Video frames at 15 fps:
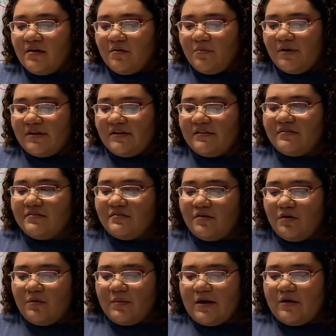We did
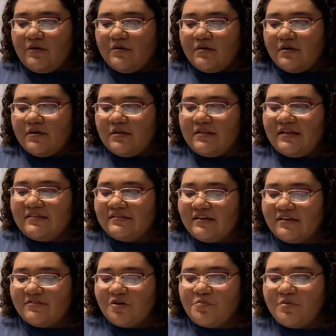so well. Let's
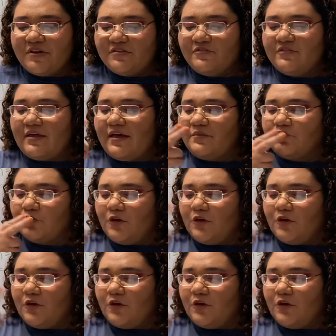kiss our brains for that.